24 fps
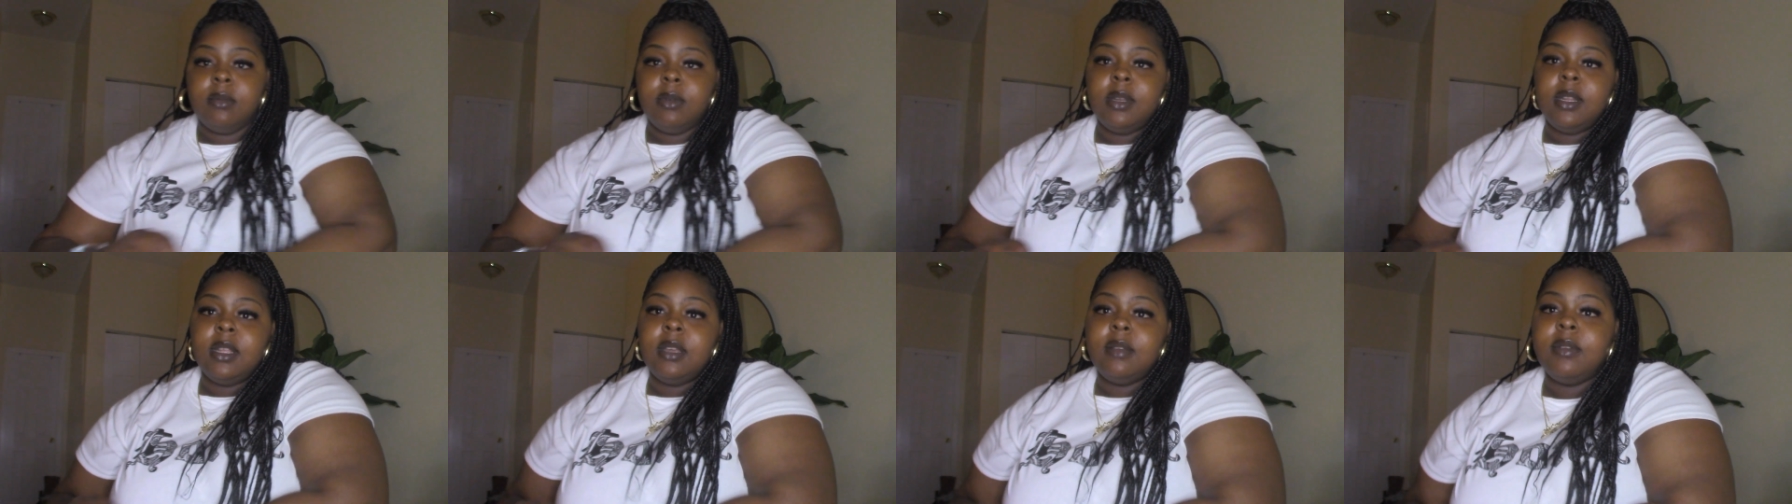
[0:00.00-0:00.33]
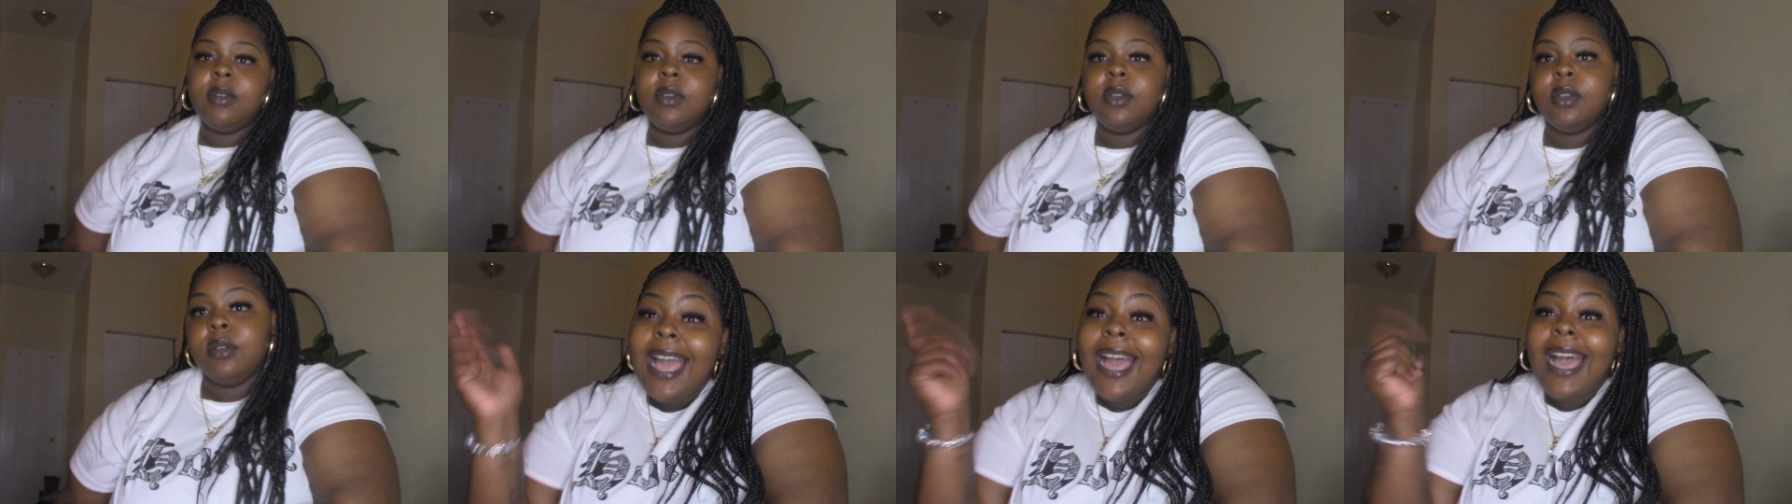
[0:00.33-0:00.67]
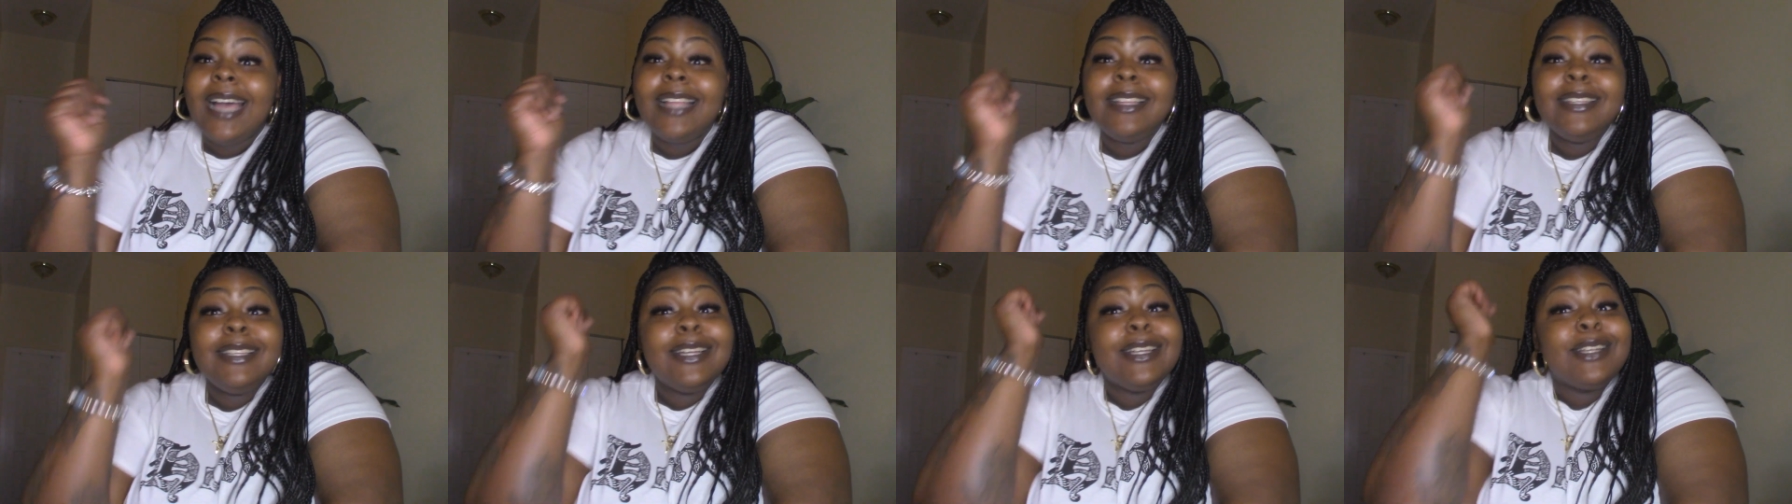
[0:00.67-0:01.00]
whatever.
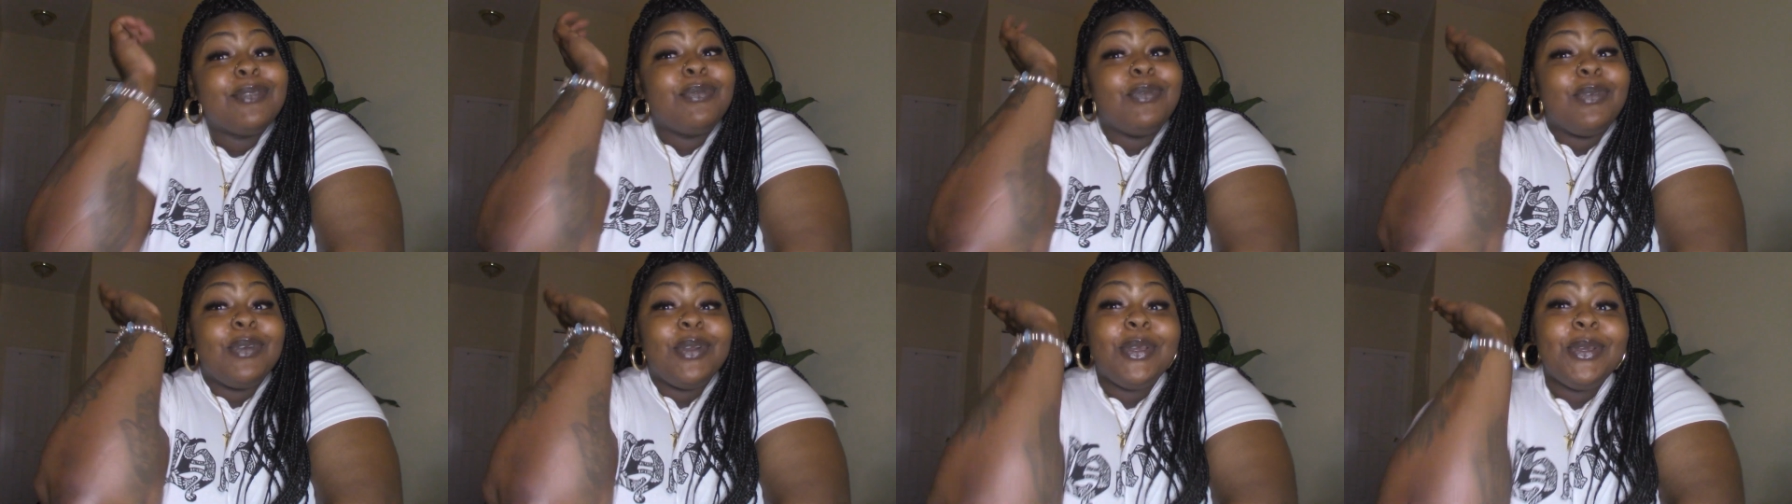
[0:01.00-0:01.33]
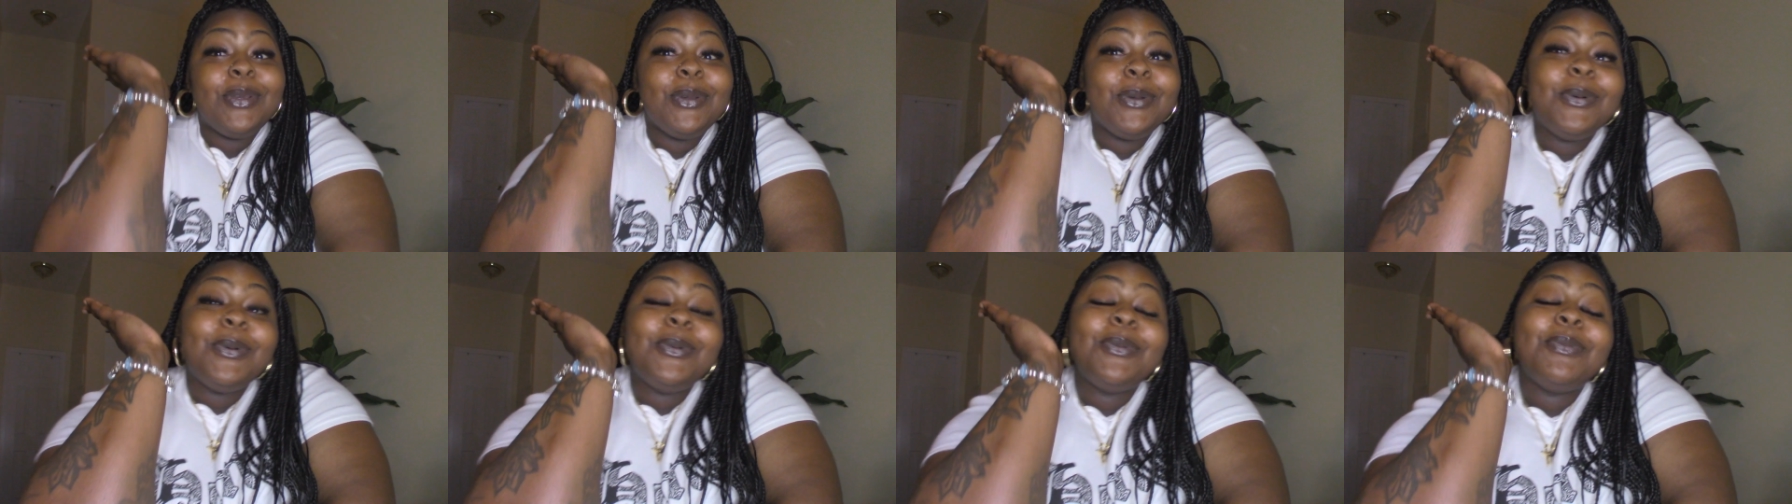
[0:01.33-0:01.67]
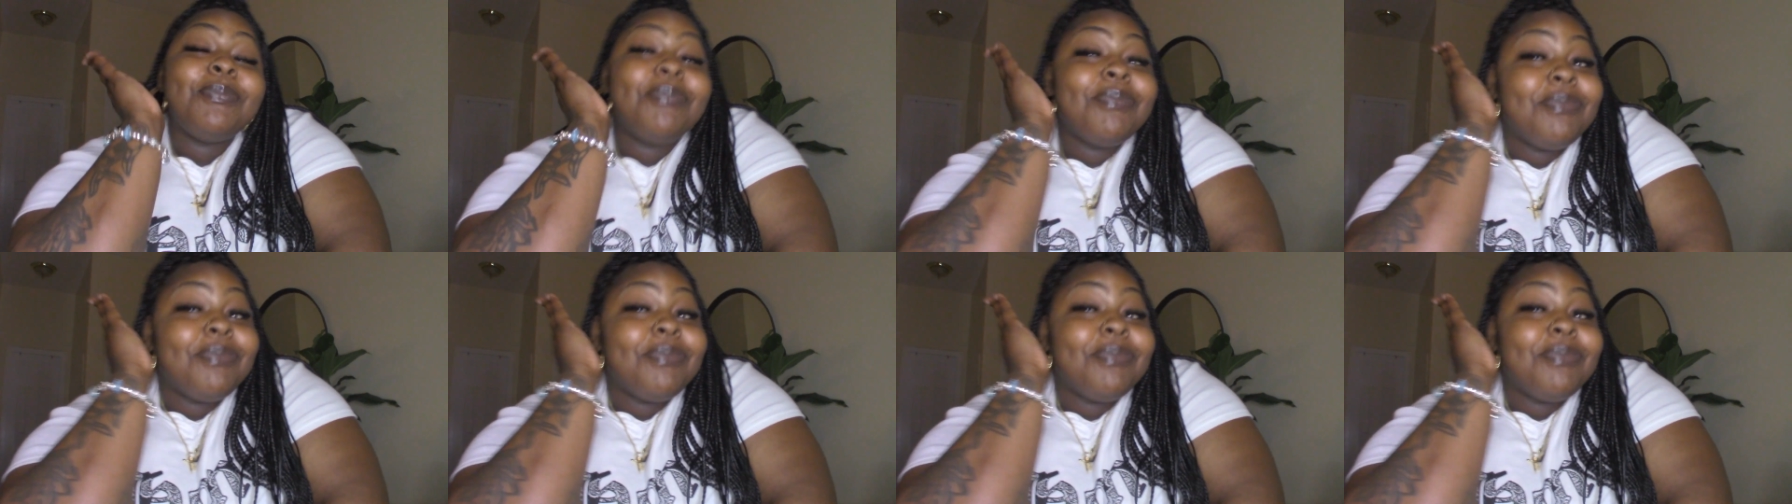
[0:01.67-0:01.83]
I looked real...